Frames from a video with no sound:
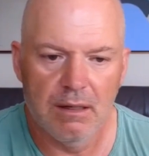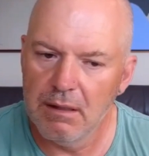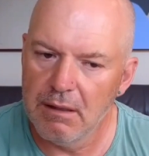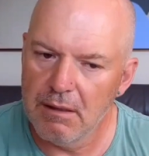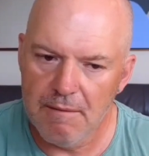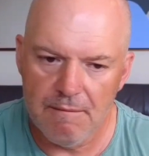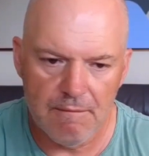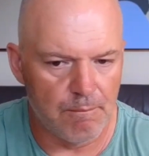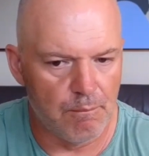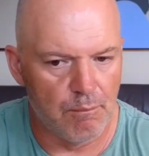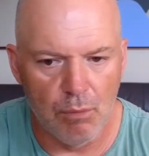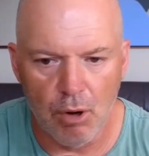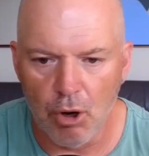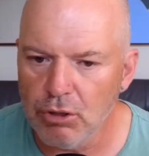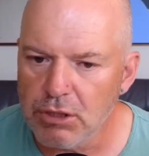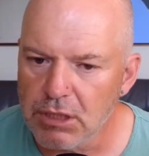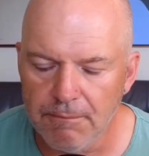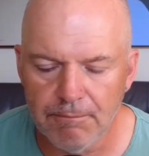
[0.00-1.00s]
Yeah.
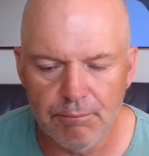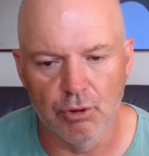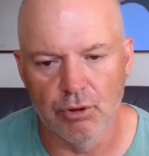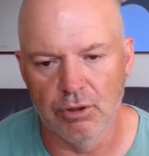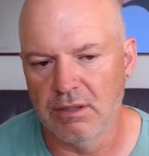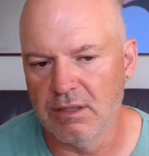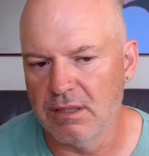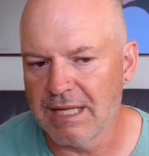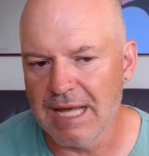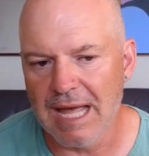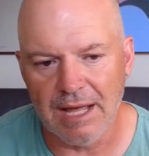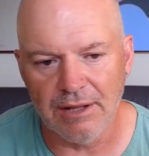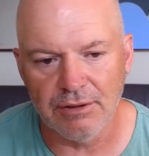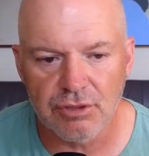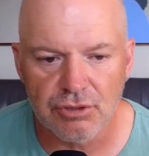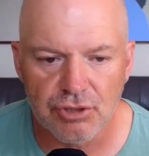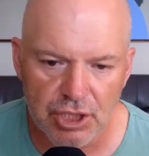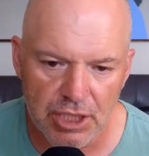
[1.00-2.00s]
Most important,
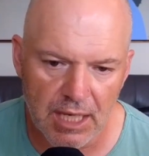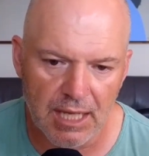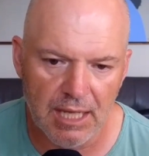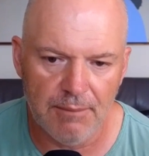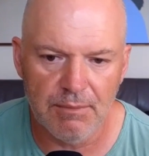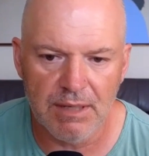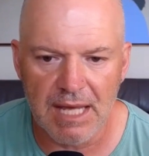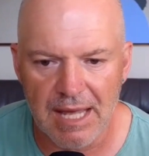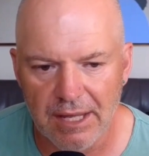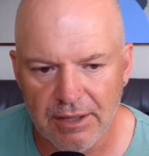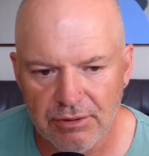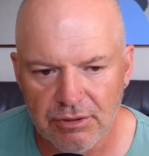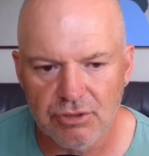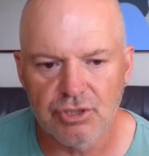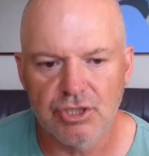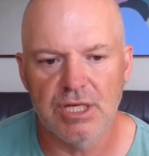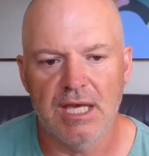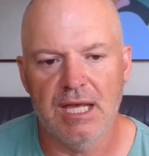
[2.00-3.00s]
counter shame,
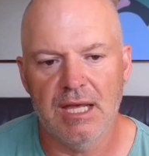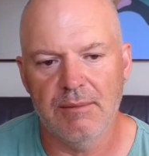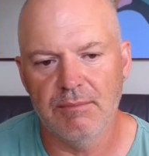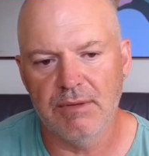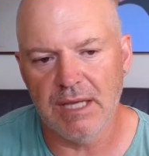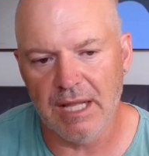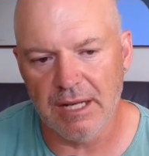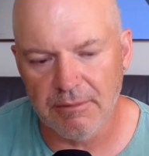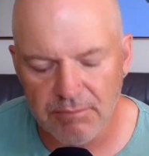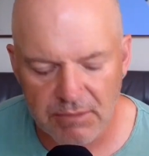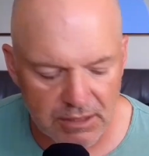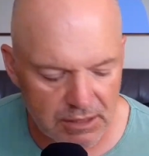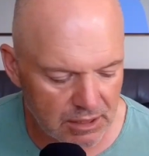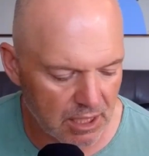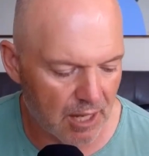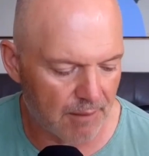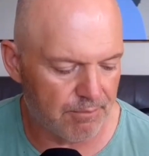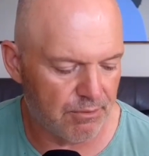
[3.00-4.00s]
get them to
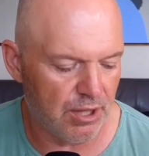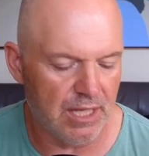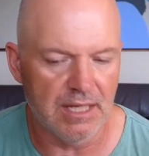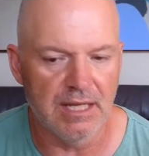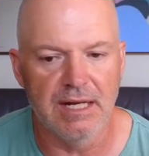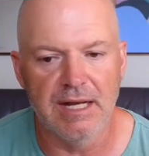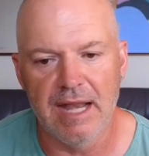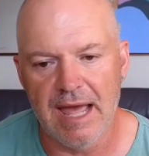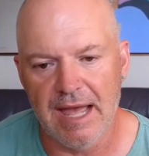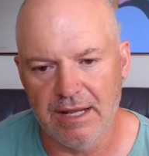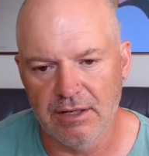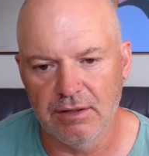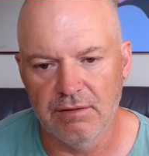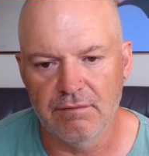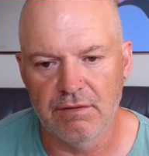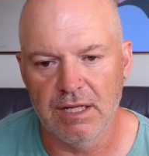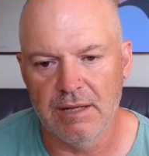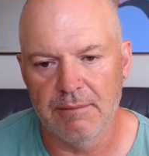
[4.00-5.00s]
stop thinking
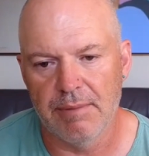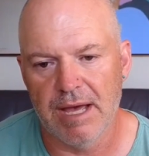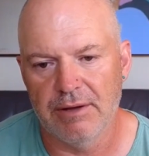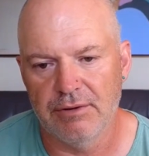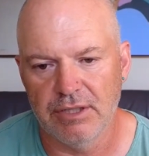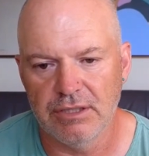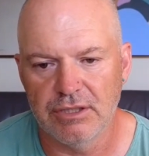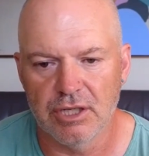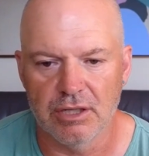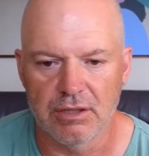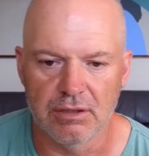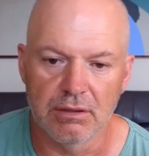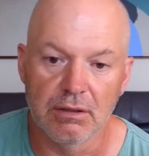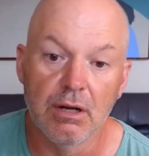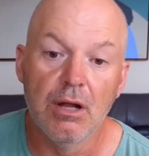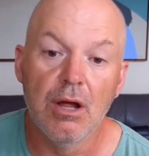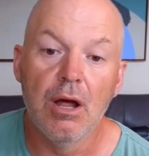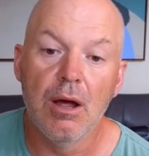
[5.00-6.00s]
negatively about each other.
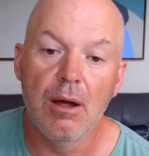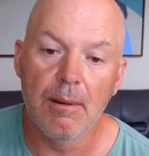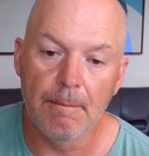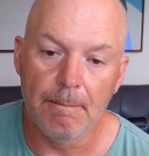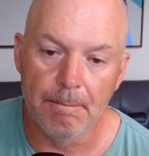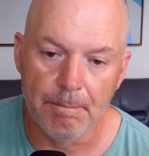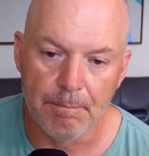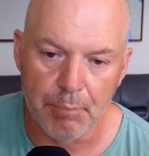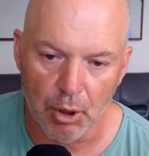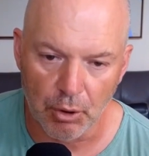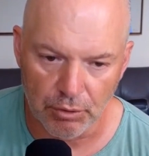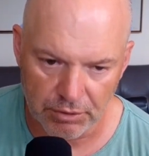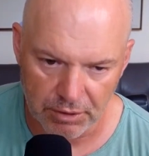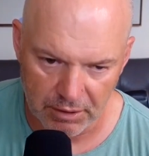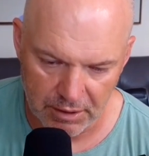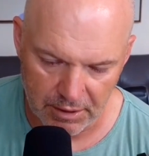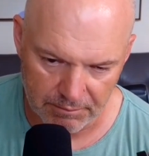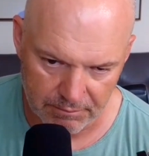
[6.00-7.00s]
Okay. Both
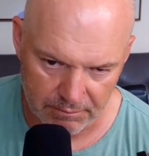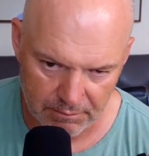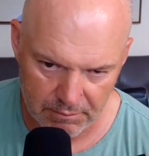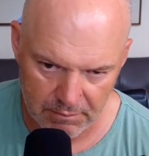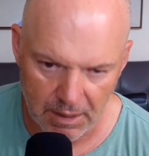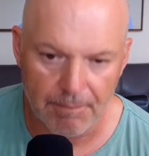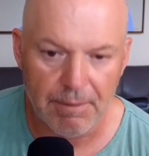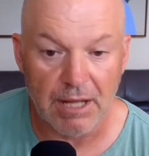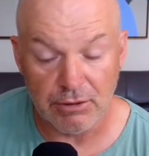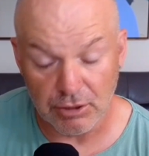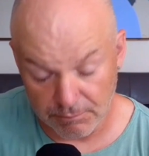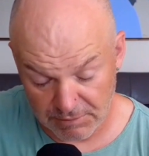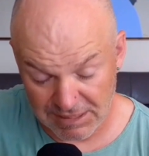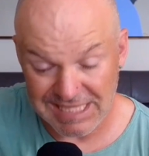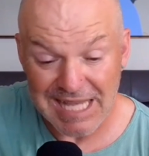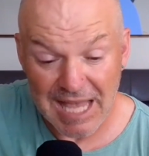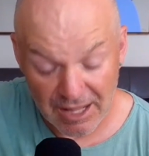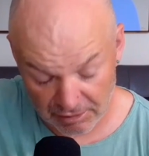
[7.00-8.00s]
of them. About
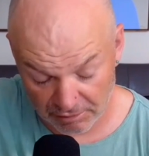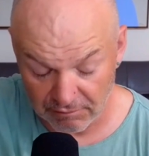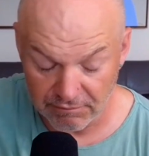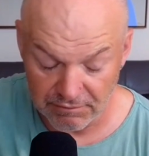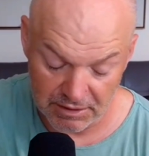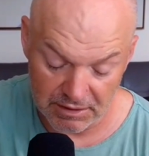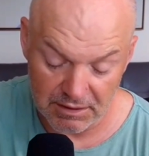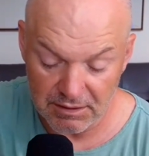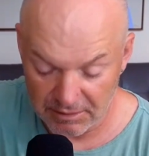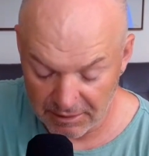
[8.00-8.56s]
themselves.